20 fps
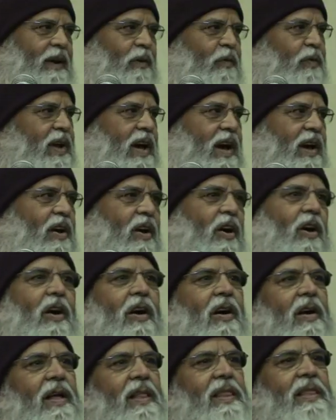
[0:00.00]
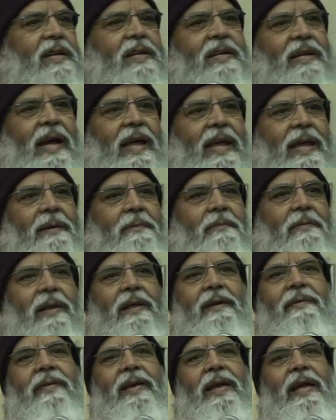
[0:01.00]
We are all the time
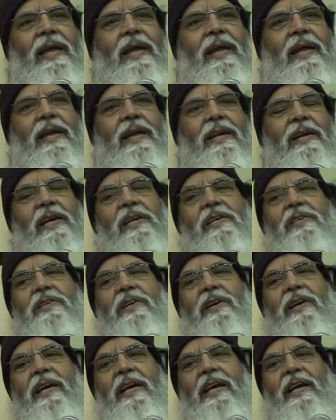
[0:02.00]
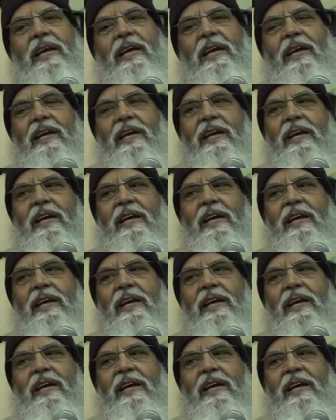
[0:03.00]
living yesterday,